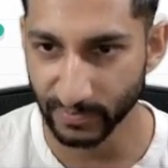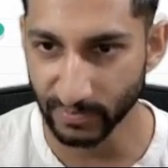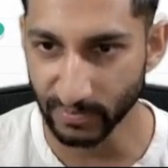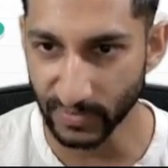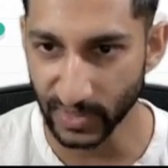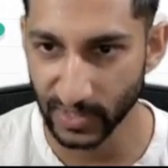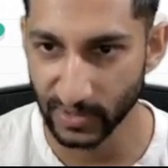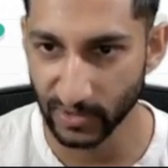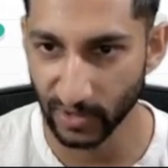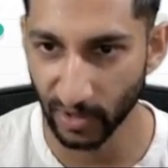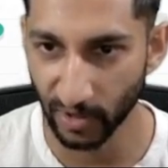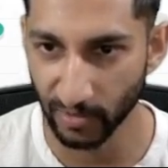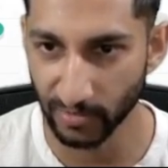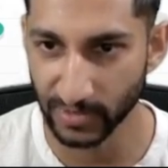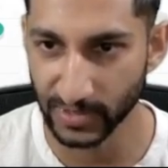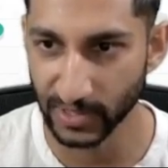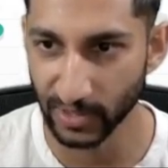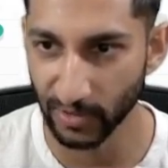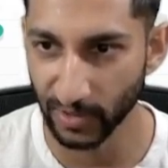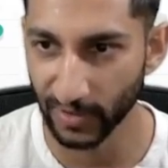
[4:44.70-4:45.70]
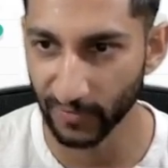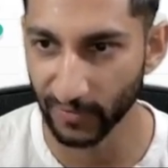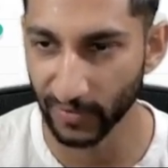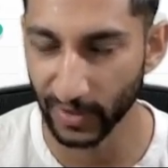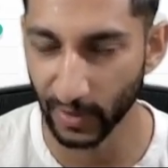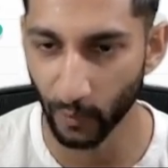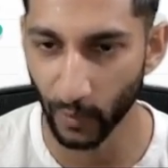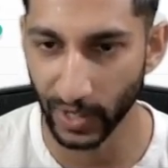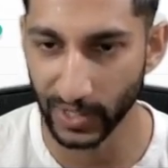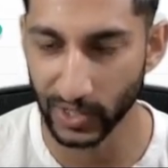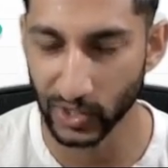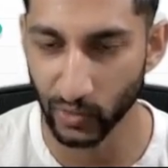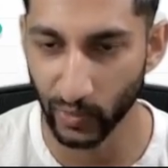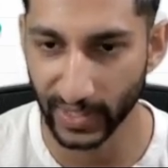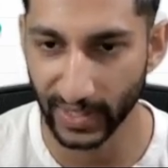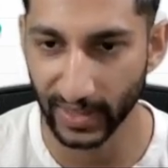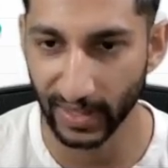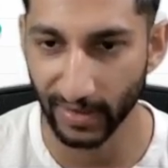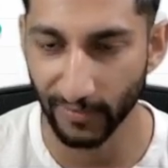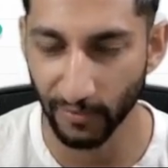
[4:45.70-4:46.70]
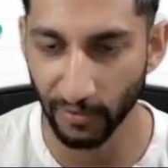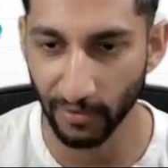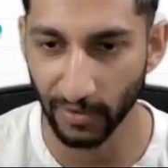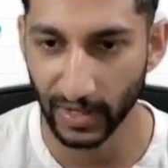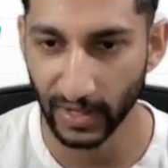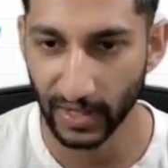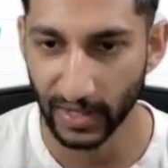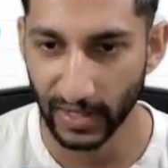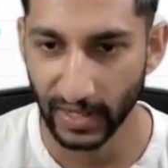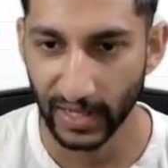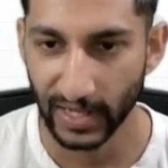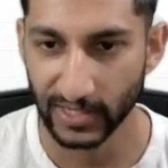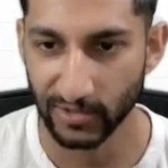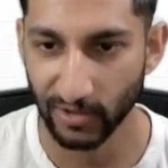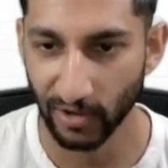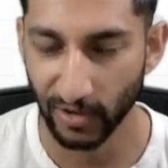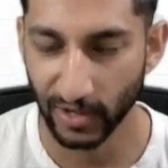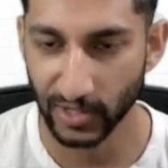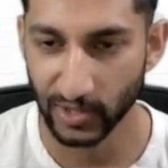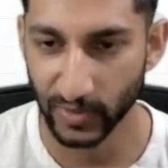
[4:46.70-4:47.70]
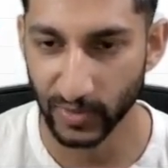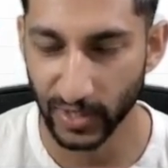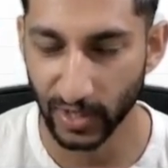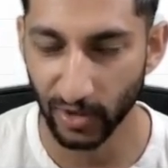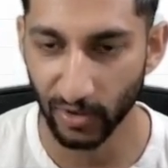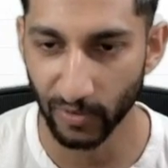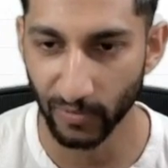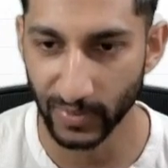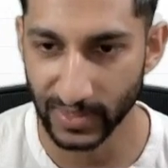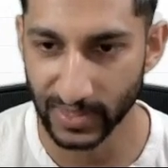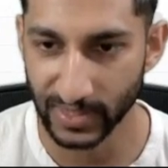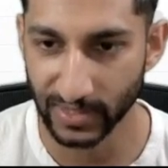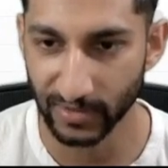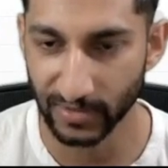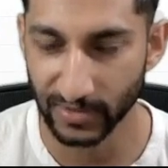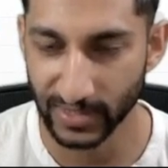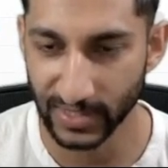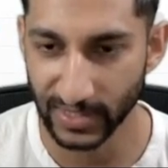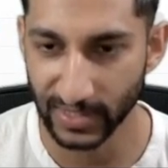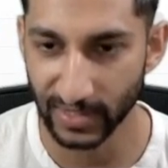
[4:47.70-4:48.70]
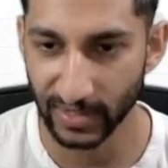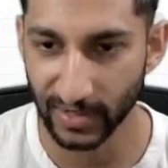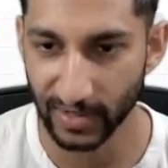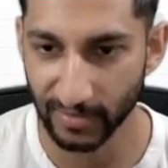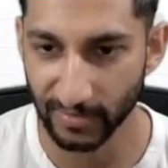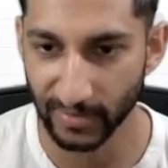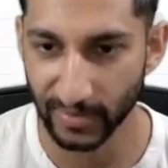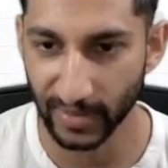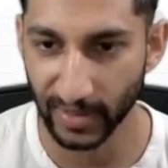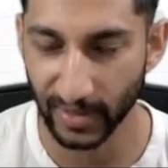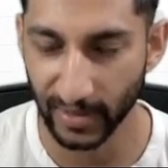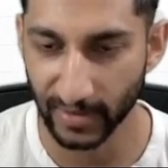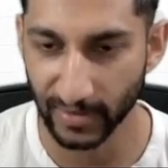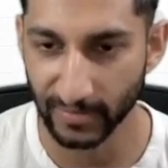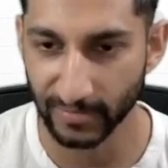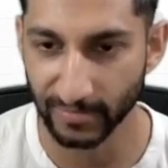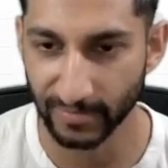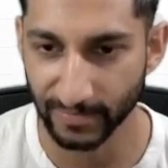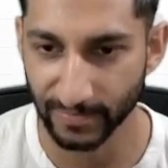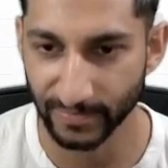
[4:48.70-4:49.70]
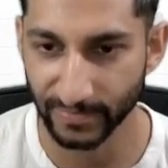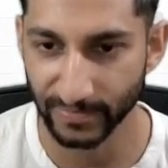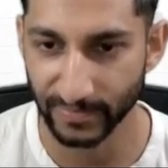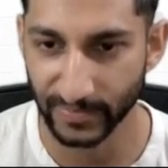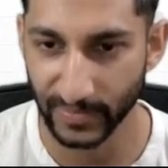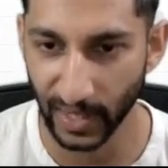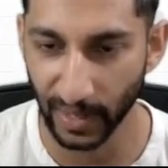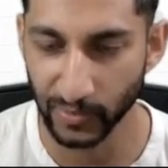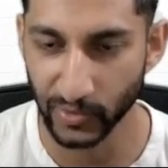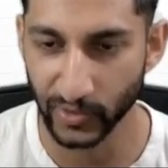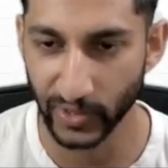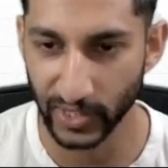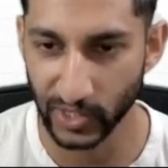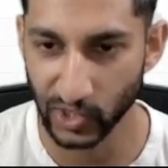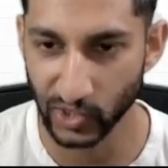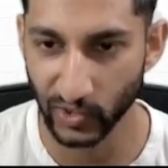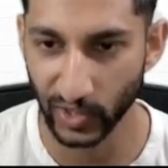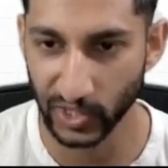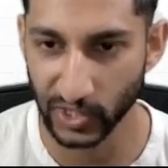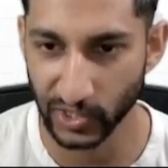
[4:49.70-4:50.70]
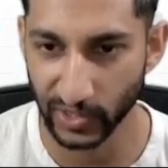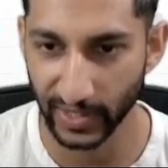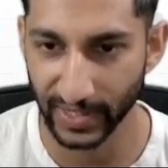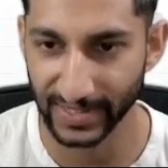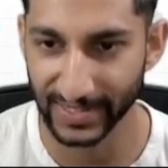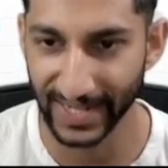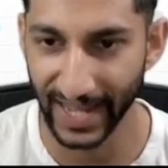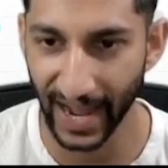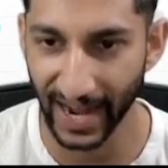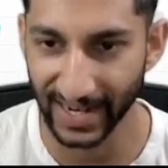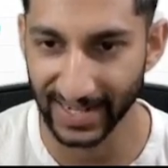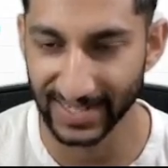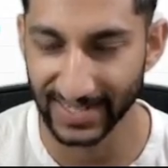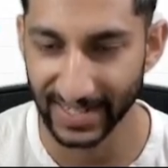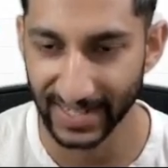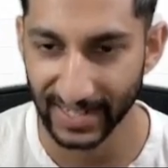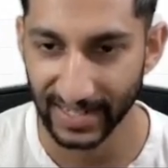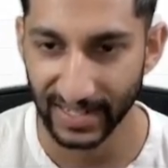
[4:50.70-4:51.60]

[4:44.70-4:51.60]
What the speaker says: So still looking for the 120 level, as long as we still see the uptrend structure intact.